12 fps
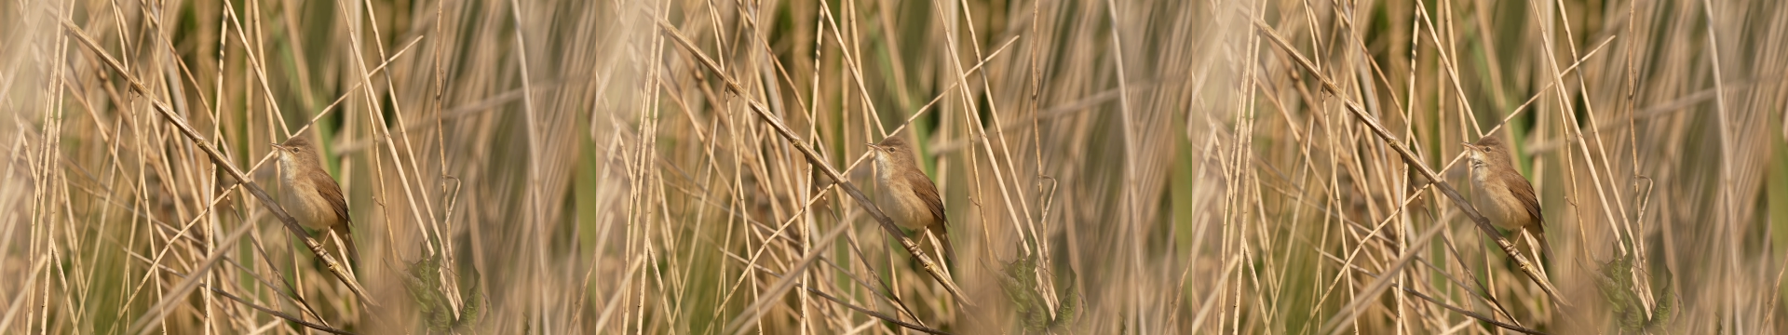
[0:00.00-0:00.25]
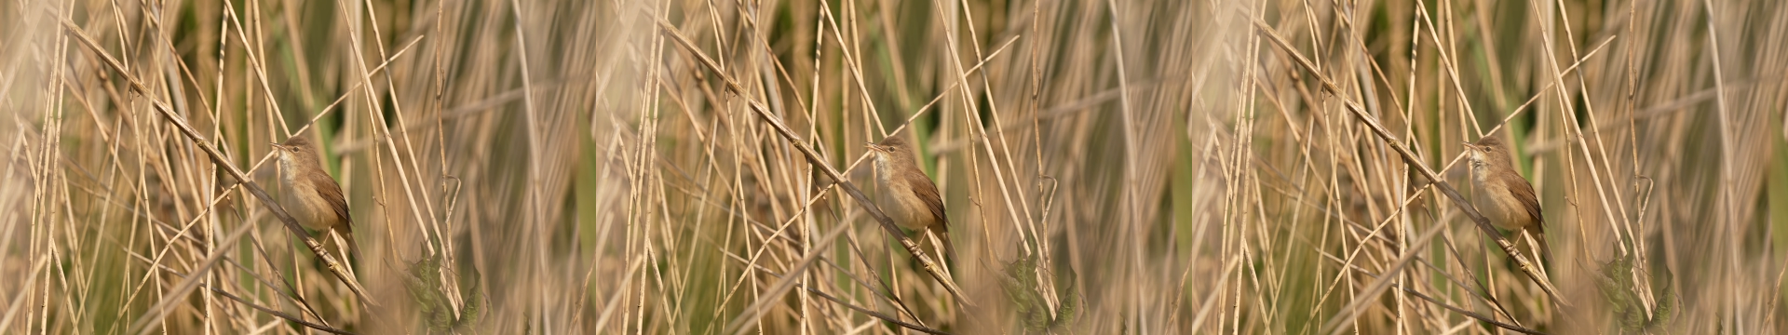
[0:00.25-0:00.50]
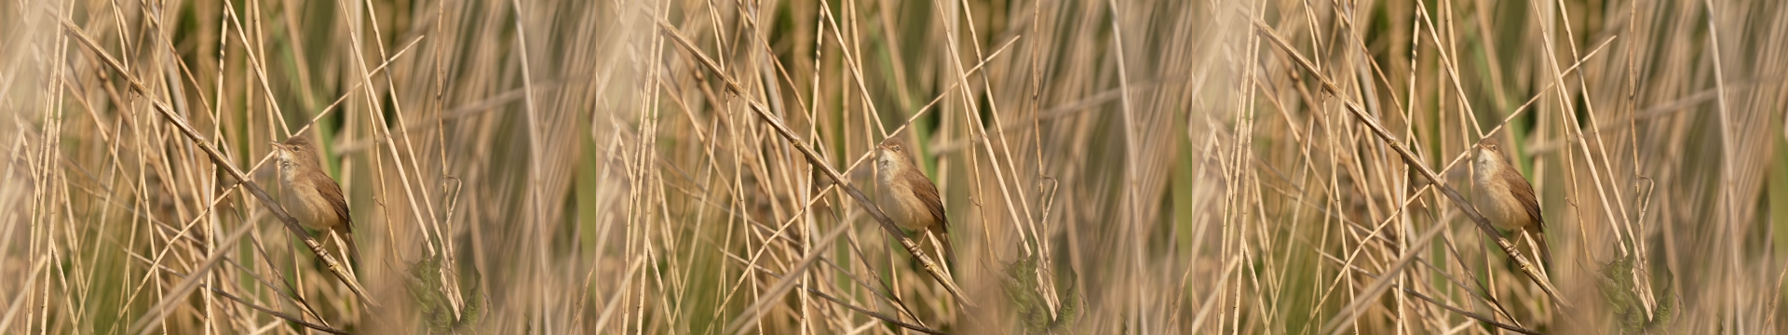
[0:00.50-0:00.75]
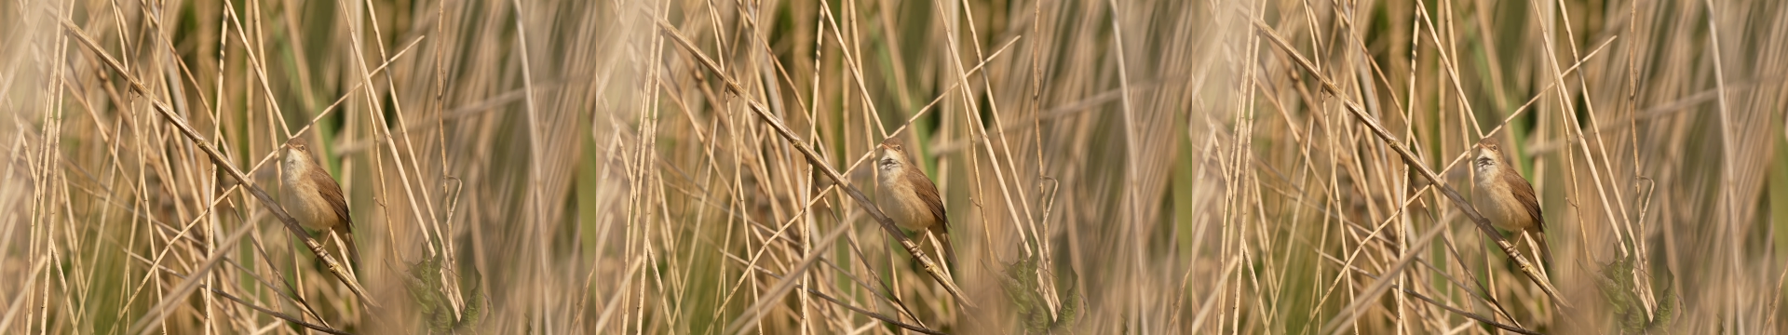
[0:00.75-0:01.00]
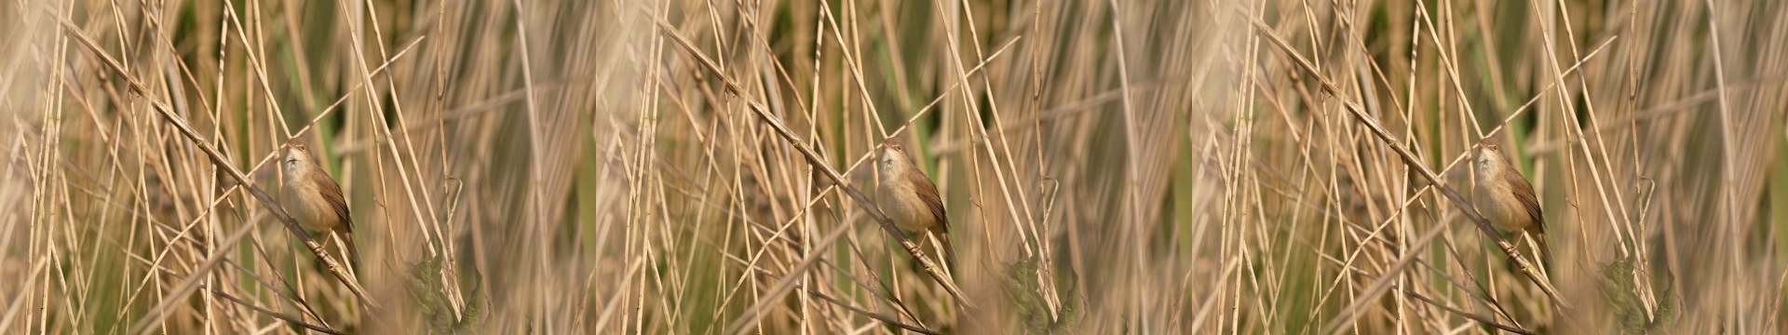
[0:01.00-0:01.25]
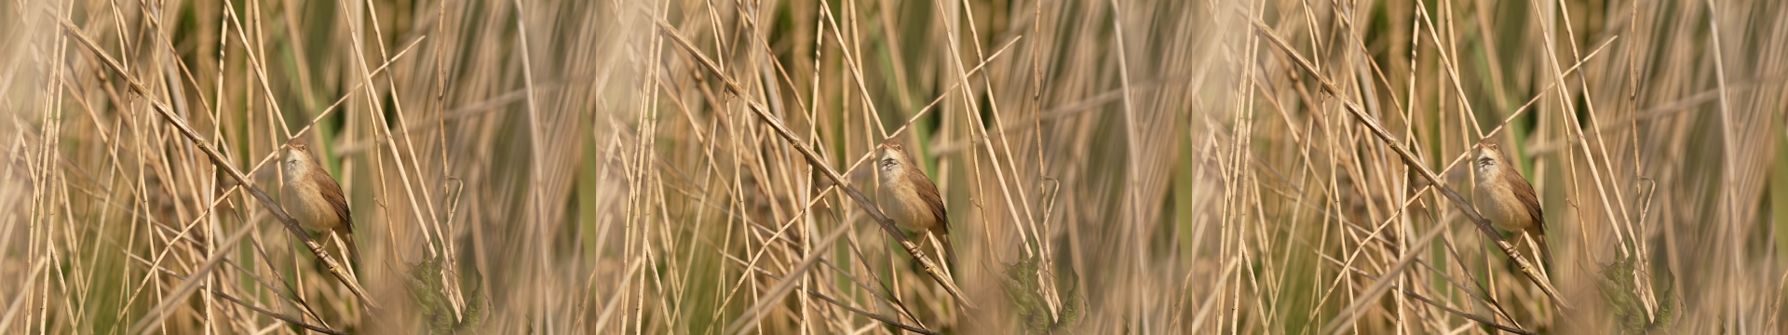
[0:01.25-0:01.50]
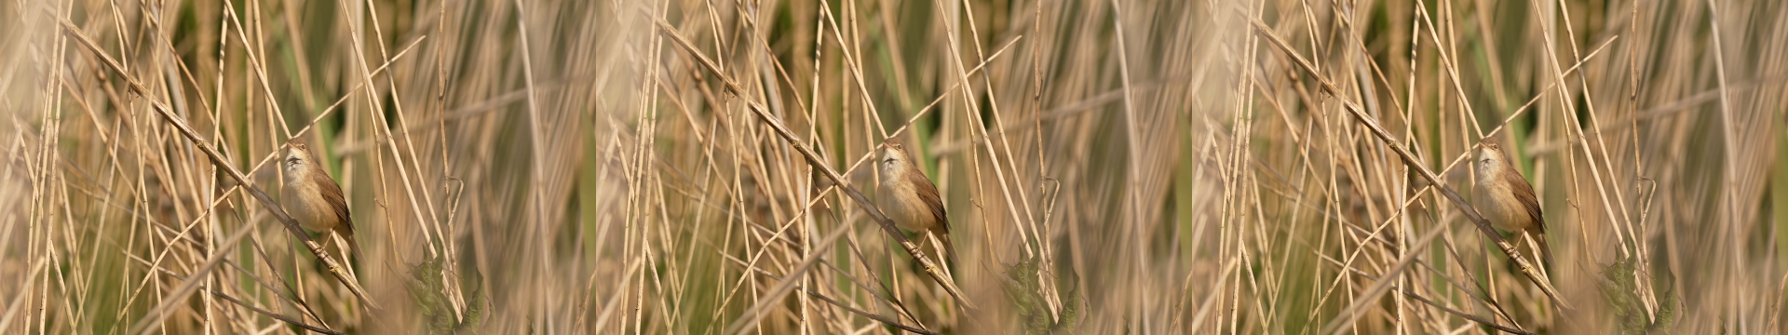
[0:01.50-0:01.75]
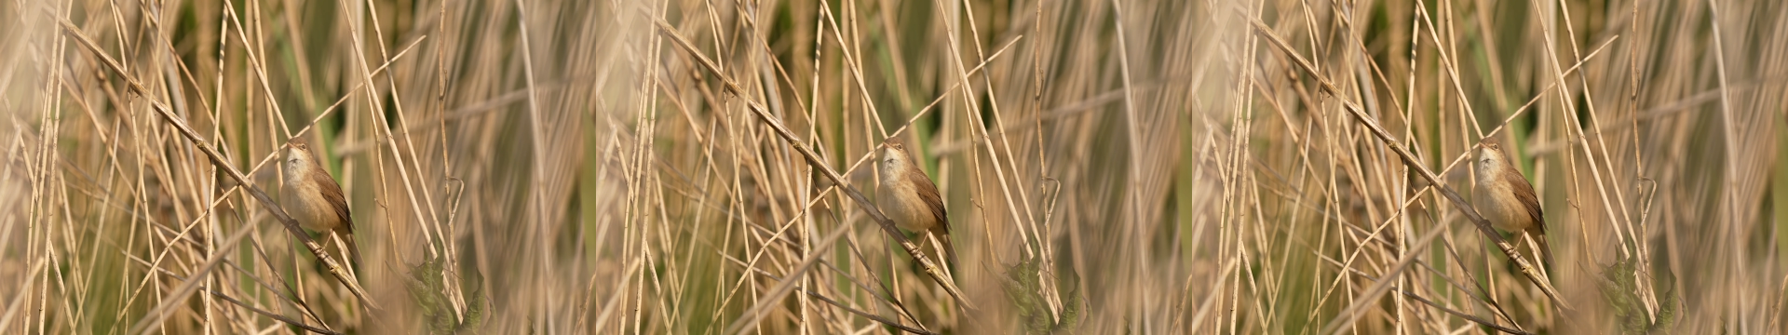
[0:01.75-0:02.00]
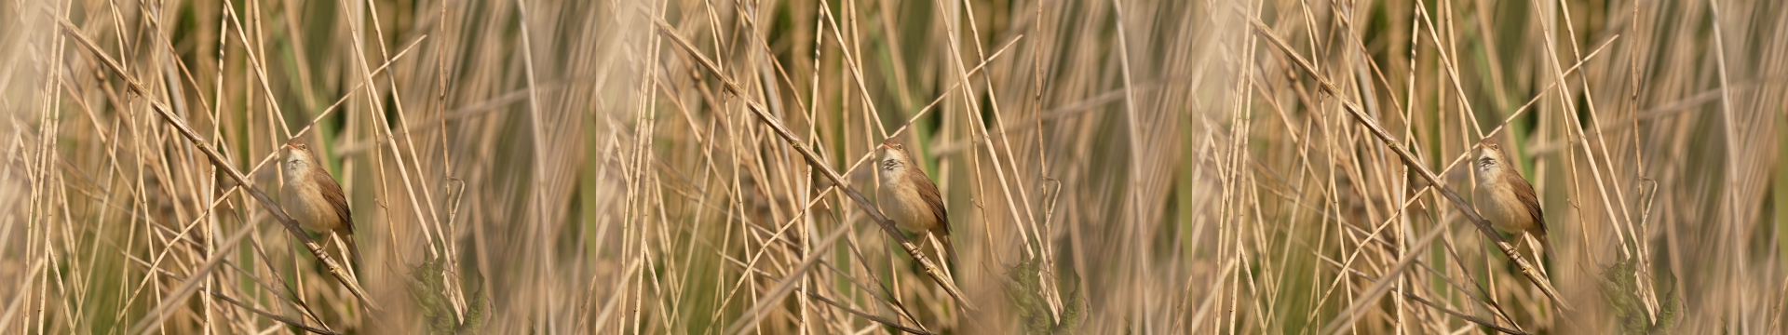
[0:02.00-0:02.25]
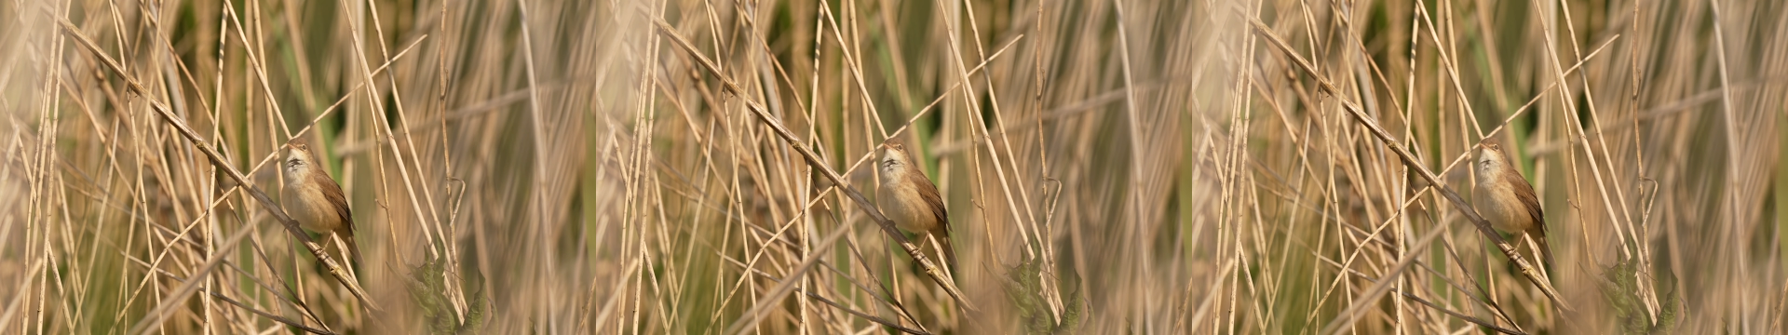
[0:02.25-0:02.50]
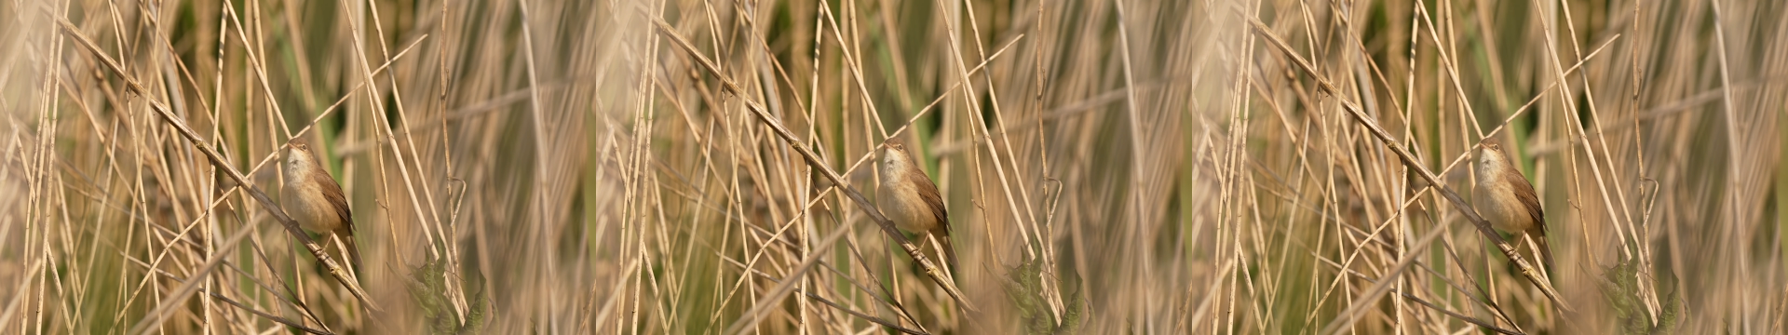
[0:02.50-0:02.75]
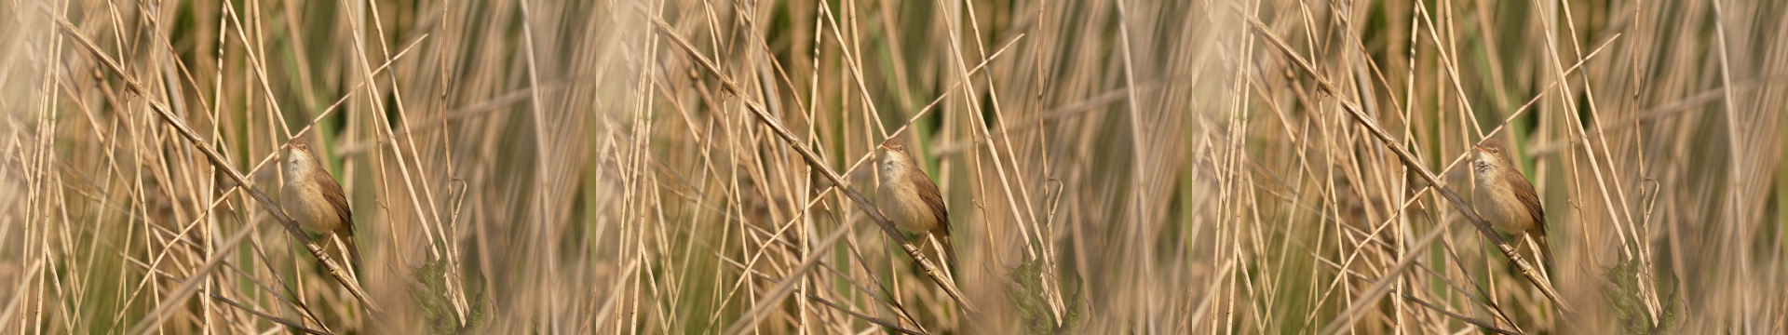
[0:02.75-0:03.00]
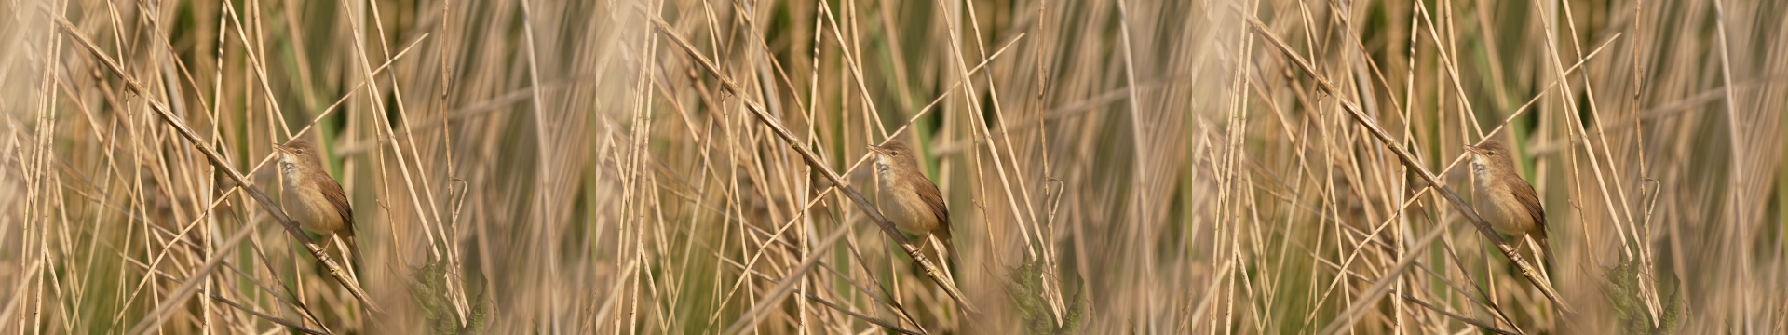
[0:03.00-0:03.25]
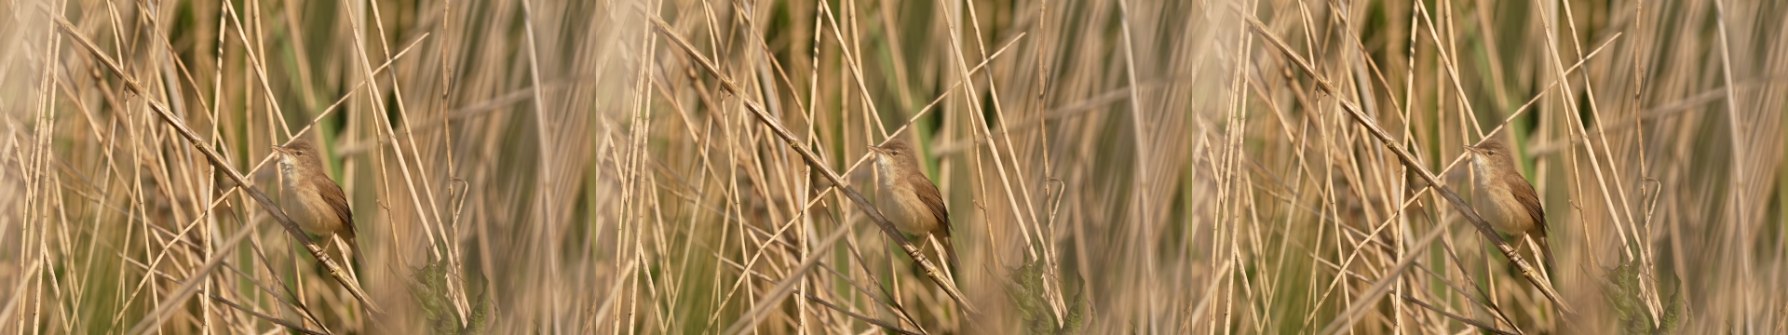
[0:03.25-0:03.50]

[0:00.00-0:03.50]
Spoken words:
[unreadable: no face in view]